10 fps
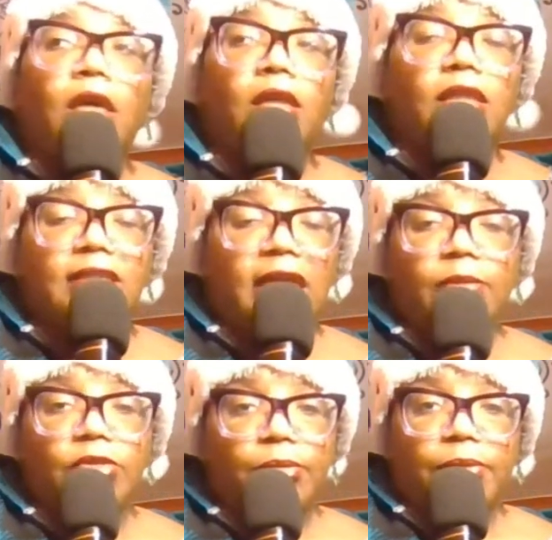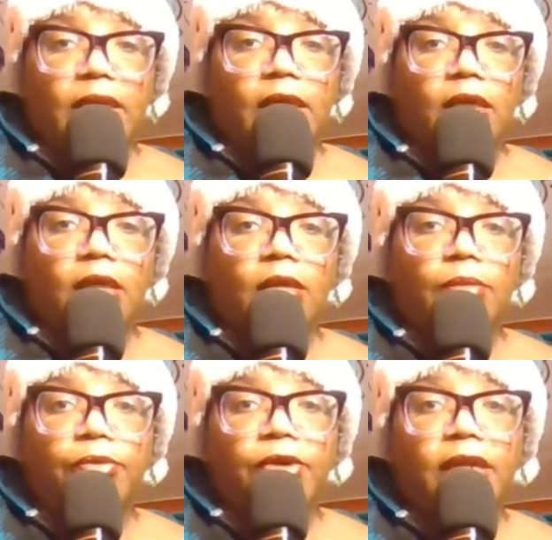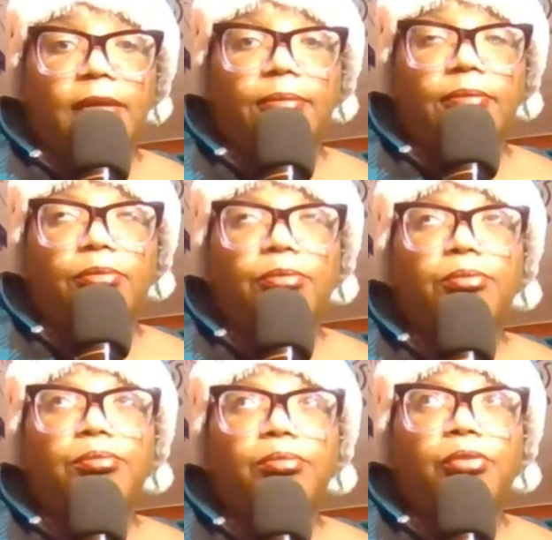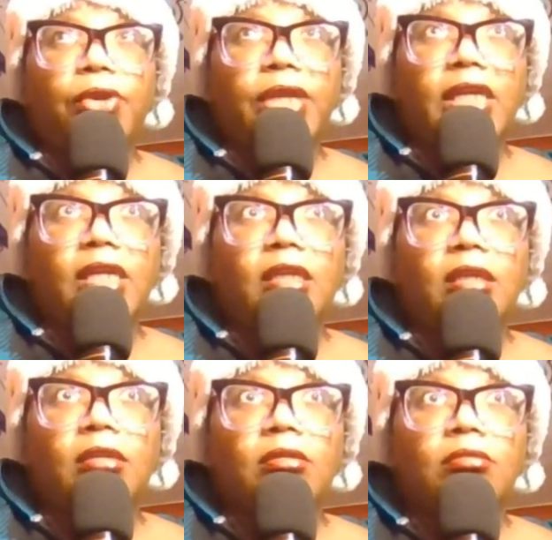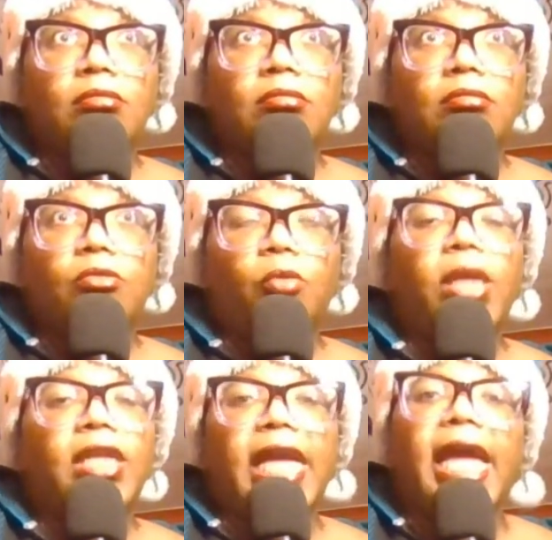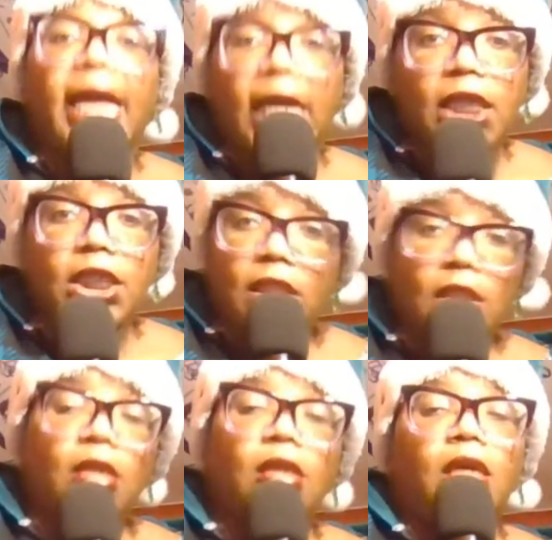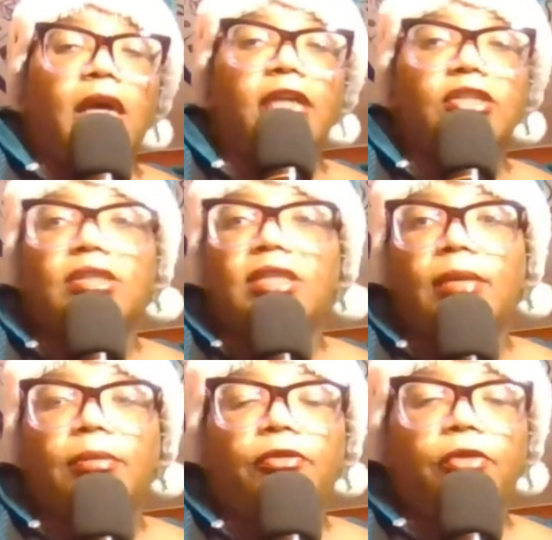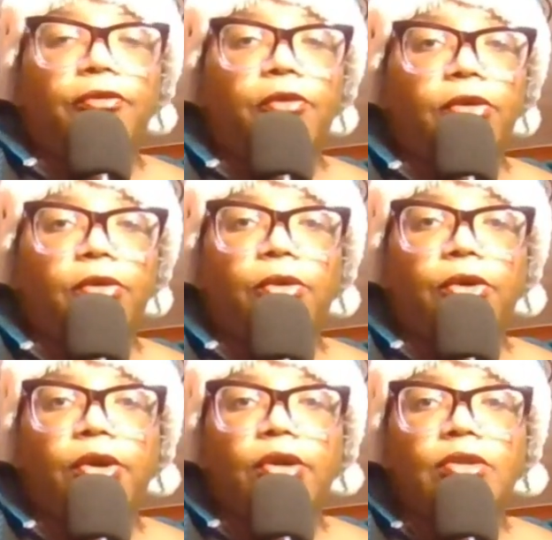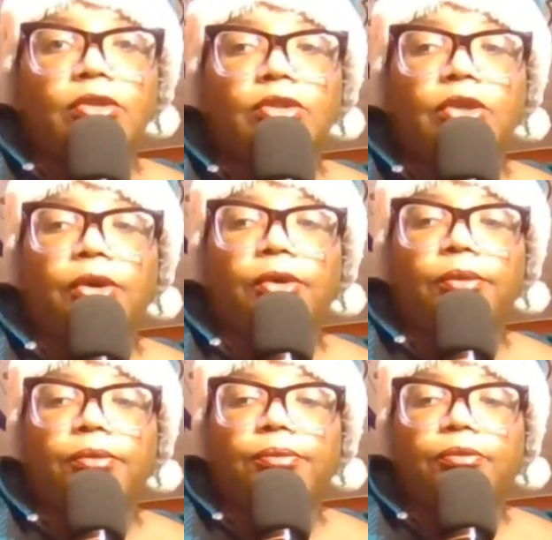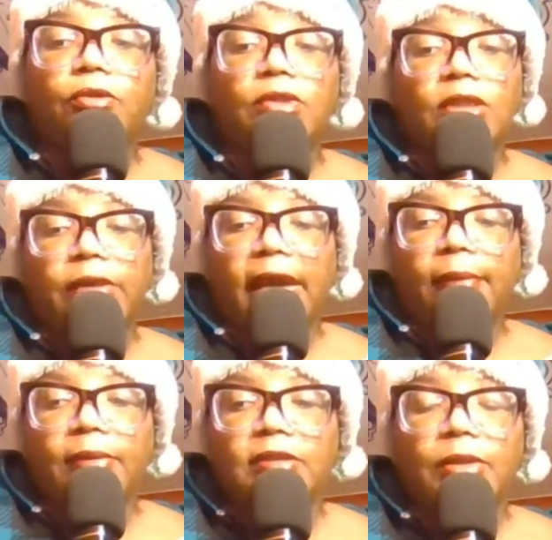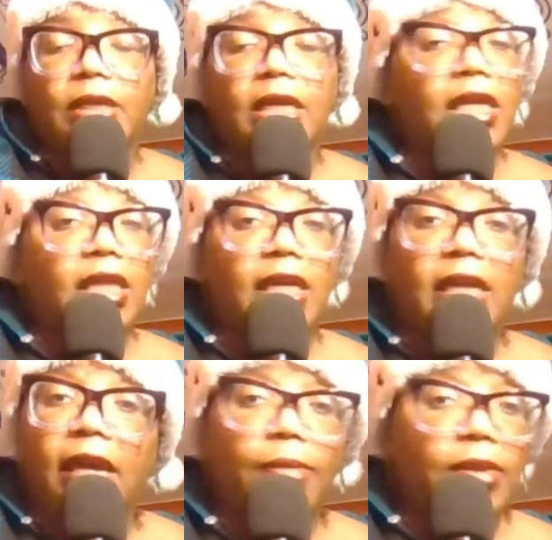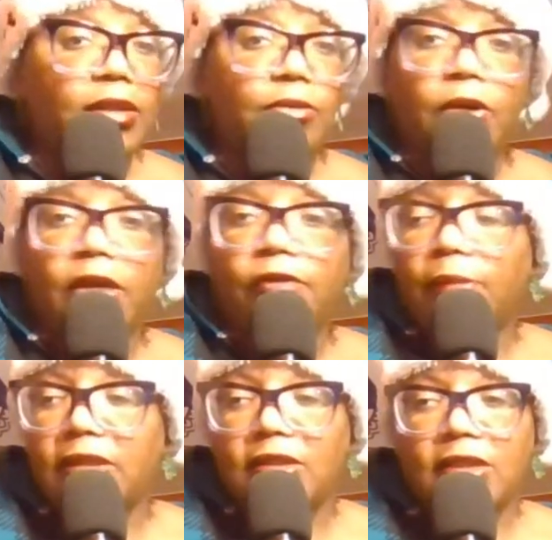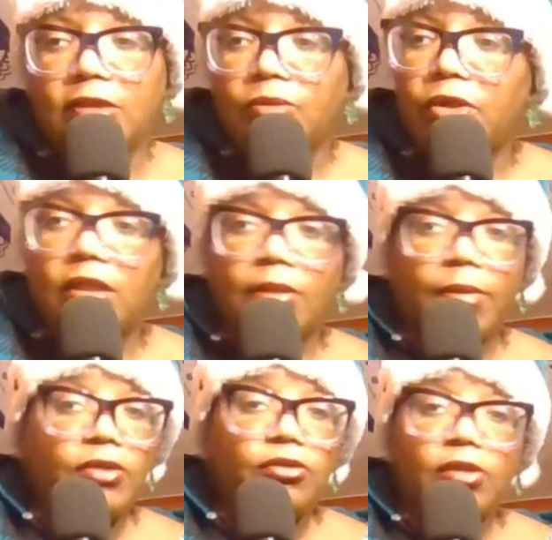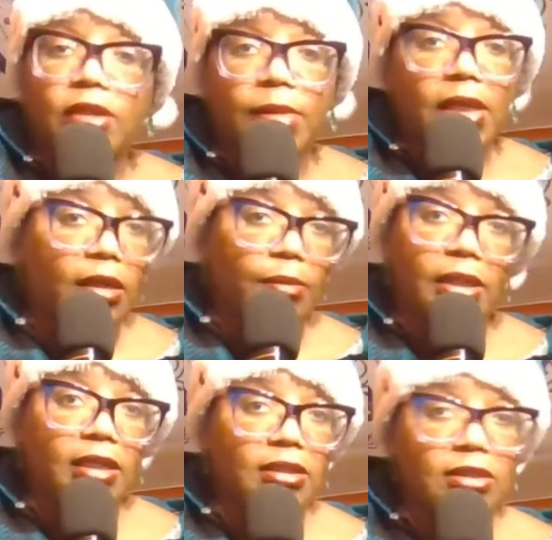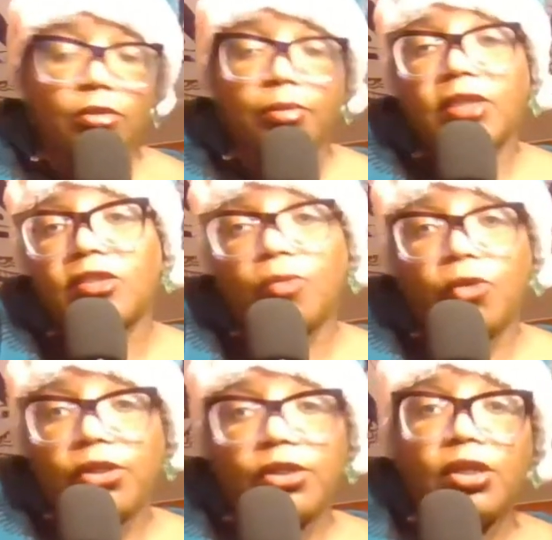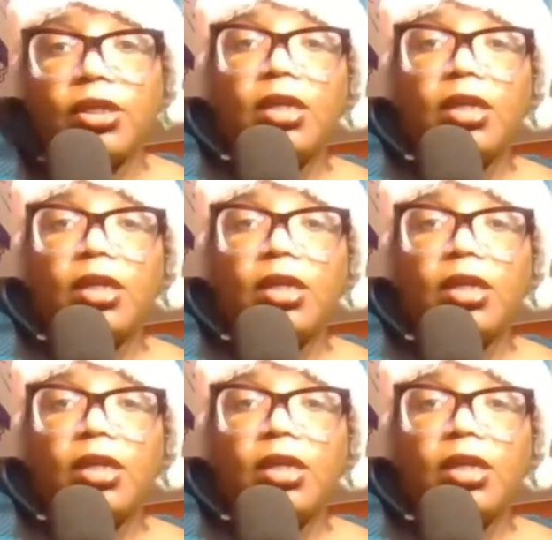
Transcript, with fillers: this game should be pretty, com- pretty well in hand, I should say, before fourth quarter. So we'll see what happens, but anything can happen at this point. Everybody's desperate. The Bears are eliminated, but they can still play spoiler,